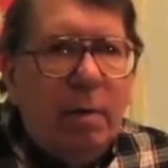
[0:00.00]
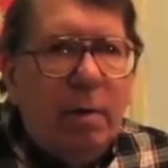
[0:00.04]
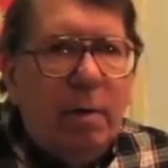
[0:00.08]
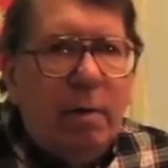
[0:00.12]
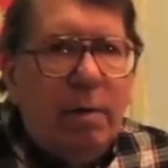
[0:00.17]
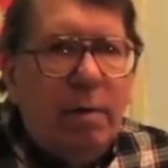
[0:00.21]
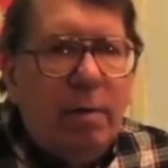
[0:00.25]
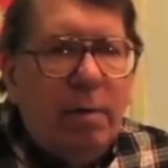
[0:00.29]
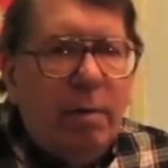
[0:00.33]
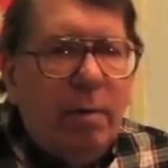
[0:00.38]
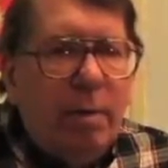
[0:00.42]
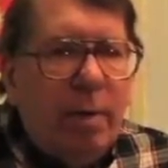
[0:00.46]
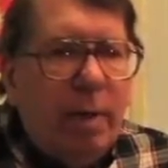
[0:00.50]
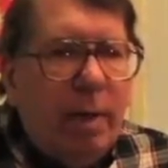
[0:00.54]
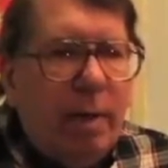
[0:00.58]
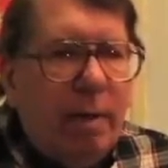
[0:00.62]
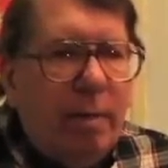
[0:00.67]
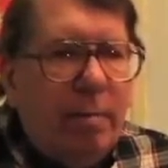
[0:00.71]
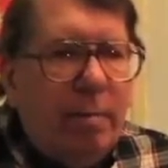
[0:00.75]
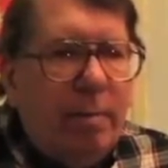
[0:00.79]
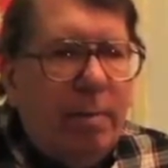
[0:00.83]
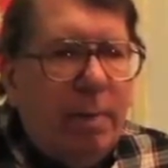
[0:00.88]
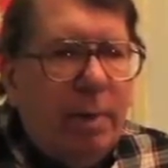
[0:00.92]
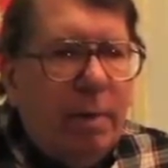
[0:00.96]
and so we had
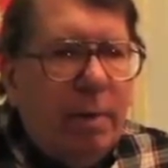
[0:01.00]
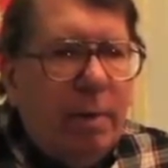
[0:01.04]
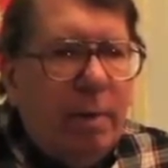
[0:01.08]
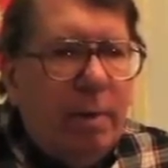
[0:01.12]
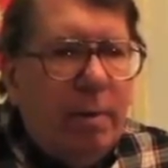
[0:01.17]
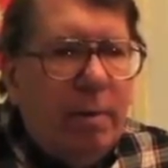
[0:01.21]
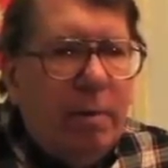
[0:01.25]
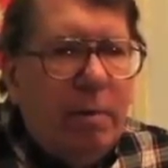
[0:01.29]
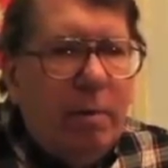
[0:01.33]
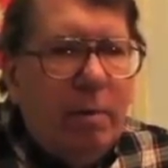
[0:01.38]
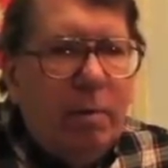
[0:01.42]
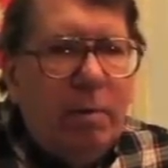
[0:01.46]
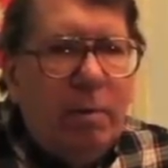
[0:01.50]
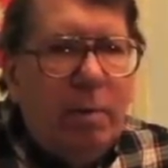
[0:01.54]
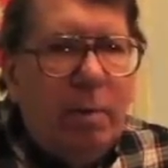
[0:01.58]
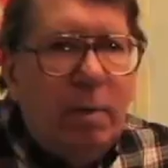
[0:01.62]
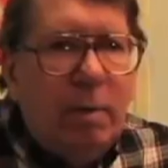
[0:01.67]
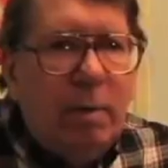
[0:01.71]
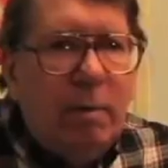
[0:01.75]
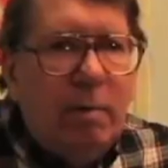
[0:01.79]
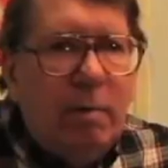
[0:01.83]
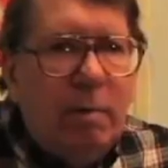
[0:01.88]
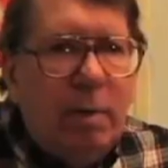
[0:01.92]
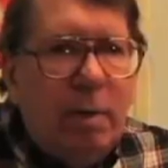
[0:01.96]
to build our own
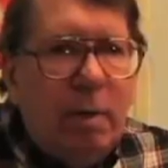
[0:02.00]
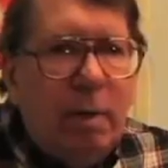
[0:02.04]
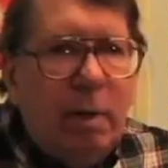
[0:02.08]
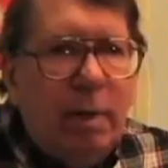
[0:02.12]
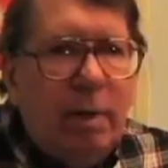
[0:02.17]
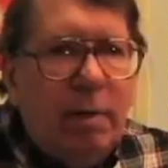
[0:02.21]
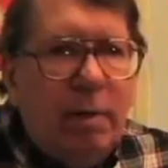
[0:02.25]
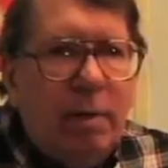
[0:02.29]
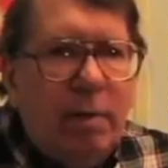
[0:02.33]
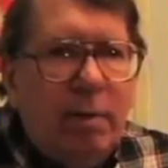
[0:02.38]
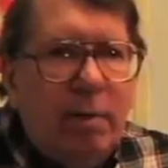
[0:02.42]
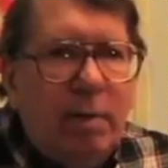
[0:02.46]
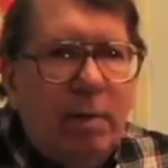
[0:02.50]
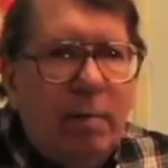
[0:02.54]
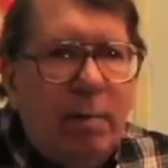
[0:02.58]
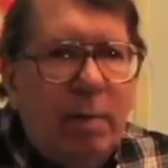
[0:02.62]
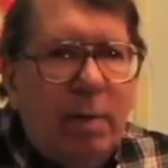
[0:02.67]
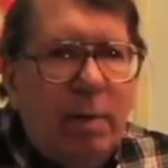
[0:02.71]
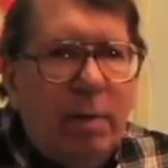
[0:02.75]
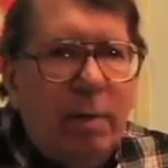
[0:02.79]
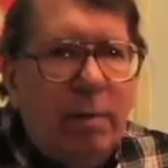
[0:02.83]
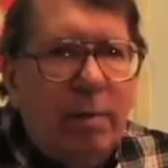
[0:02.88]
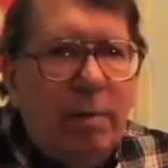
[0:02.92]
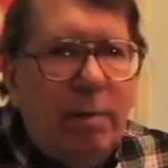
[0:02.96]
little activity
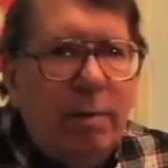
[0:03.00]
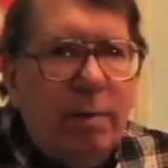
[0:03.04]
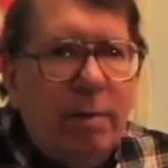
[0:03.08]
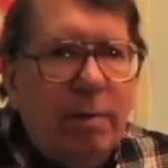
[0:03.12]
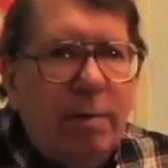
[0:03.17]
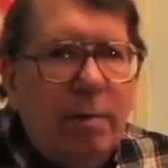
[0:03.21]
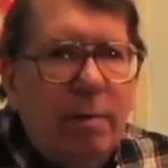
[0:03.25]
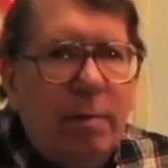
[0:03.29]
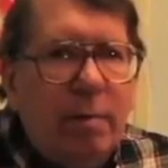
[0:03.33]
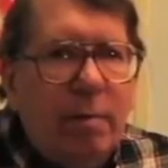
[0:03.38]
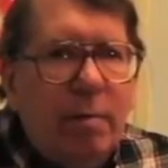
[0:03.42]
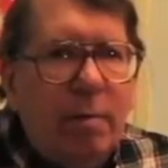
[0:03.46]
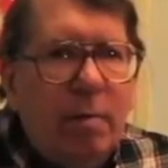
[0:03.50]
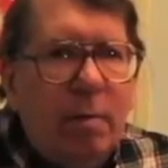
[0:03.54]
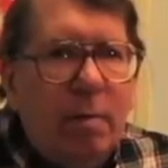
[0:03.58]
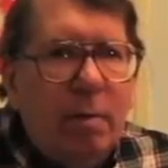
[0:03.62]
monitors and